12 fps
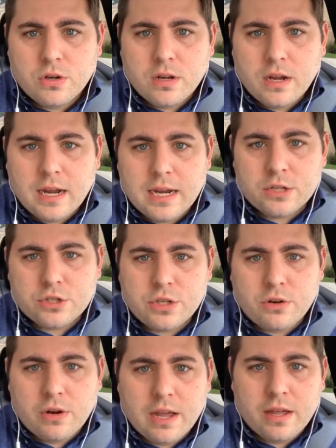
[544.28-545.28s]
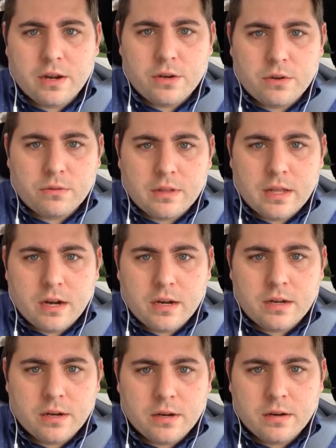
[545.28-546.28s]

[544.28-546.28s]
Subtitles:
actually don't know how to do that on here.